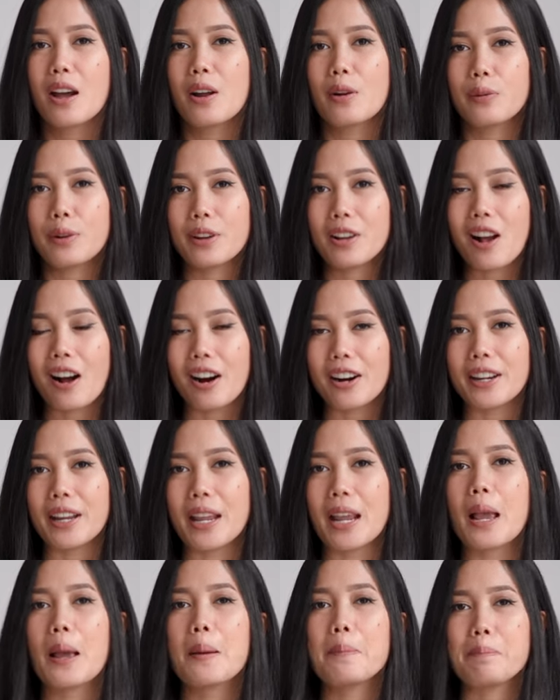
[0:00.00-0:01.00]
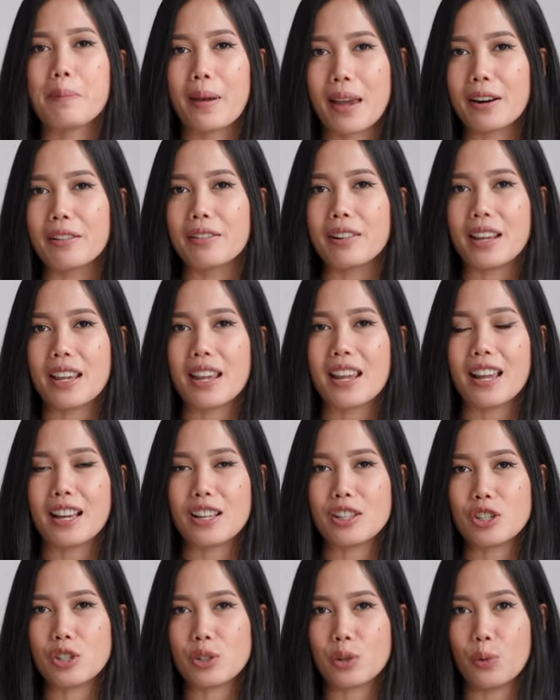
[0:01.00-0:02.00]
regarding marrying
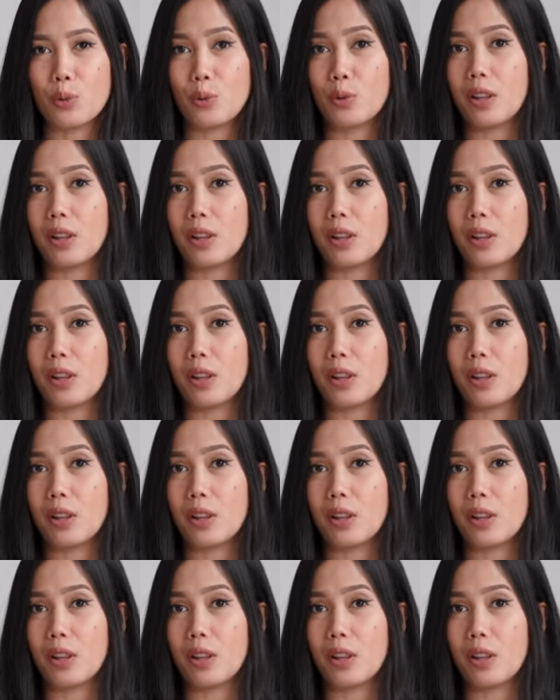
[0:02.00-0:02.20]
a Jew.